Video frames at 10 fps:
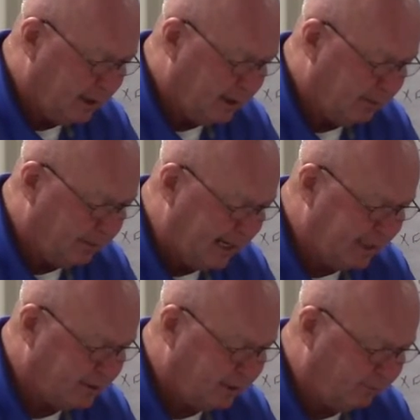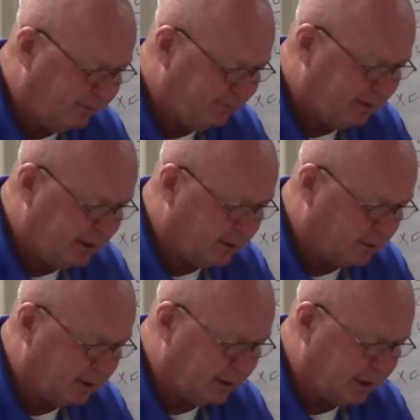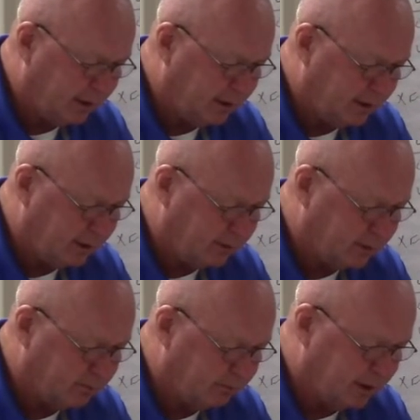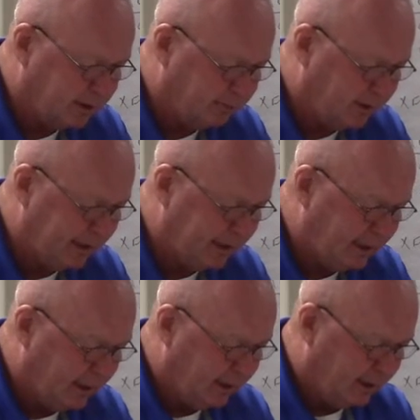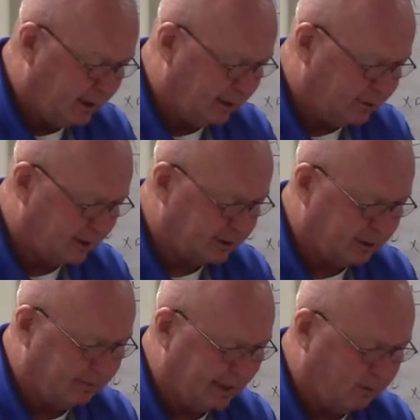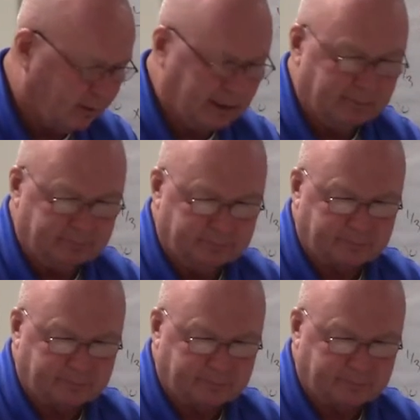the ampacity of 15 current carrying conductors must be adjusted by what?